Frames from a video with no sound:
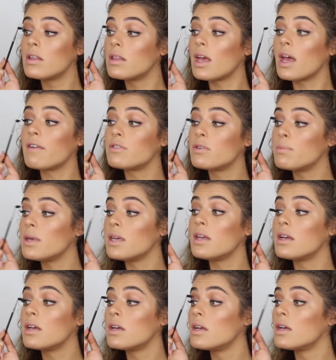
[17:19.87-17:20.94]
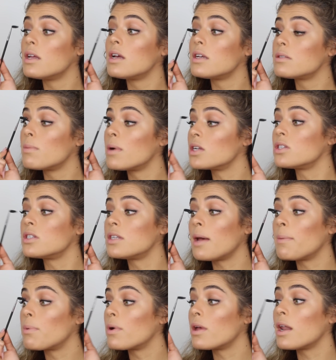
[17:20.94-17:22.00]
they have to be as much
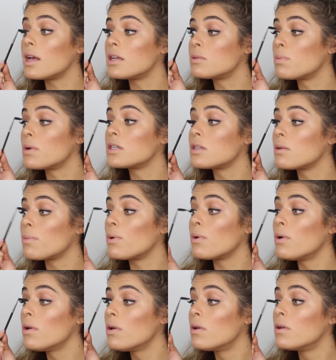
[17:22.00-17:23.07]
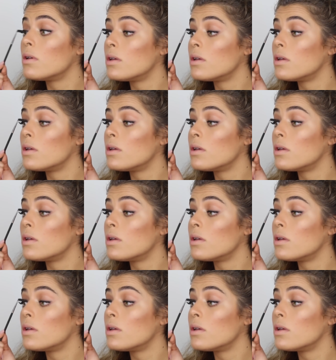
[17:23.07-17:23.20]
separate as possible.